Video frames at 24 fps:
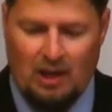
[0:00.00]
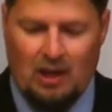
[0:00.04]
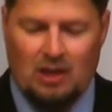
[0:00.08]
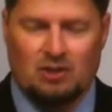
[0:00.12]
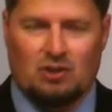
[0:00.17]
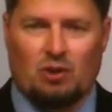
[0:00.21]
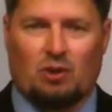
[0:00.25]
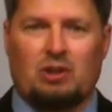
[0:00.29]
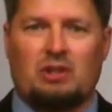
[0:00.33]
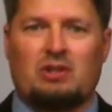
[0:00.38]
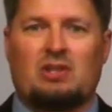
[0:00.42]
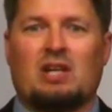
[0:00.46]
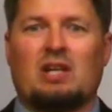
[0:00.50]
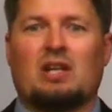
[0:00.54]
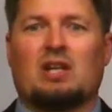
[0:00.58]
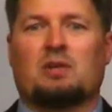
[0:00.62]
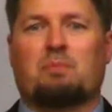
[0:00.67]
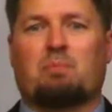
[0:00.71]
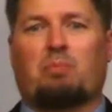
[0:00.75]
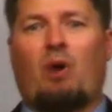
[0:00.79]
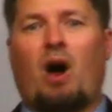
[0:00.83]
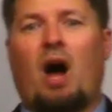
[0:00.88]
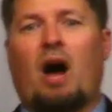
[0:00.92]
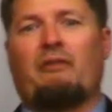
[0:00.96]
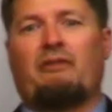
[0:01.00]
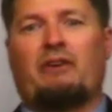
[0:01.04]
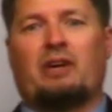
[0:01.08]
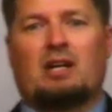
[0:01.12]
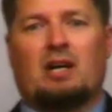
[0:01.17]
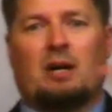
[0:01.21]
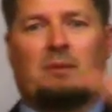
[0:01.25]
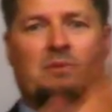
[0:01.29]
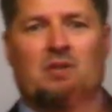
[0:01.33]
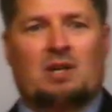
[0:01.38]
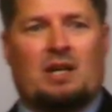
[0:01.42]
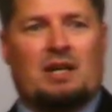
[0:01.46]
So you see this prophet
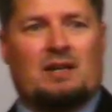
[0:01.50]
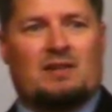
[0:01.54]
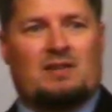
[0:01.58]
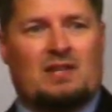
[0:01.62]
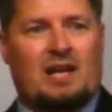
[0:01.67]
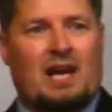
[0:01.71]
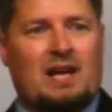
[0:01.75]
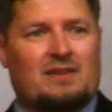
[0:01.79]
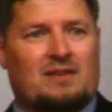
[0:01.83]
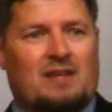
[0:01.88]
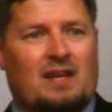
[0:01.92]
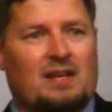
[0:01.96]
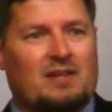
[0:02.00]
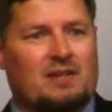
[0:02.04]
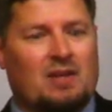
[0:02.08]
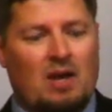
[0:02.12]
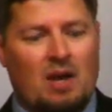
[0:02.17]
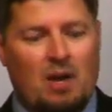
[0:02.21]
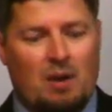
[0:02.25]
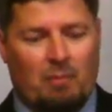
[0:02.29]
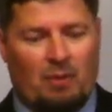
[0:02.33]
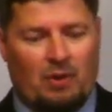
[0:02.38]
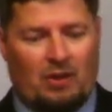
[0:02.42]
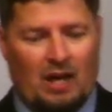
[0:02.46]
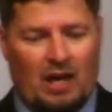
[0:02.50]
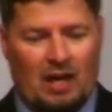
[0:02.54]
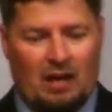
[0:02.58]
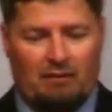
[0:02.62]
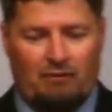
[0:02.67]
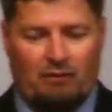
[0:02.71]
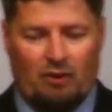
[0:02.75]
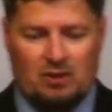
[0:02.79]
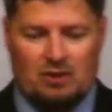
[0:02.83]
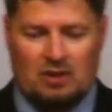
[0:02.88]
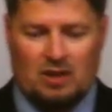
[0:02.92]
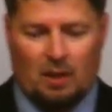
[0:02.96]
comes in and says this, but then in
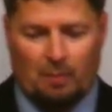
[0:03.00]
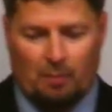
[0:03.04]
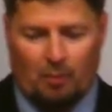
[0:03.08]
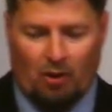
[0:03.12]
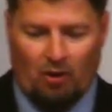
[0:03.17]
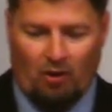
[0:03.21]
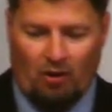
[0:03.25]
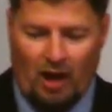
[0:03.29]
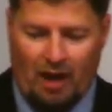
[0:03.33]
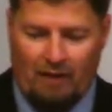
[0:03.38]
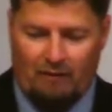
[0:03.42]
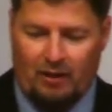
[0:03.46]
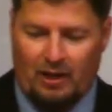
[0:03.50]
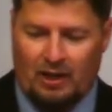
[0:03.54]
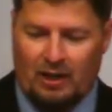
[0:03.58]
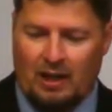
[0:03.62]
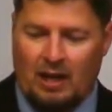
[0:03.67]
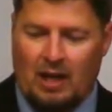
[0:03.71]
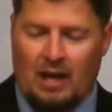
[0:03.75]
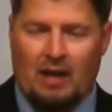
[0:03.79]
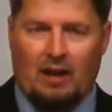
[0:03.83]
verse number 11,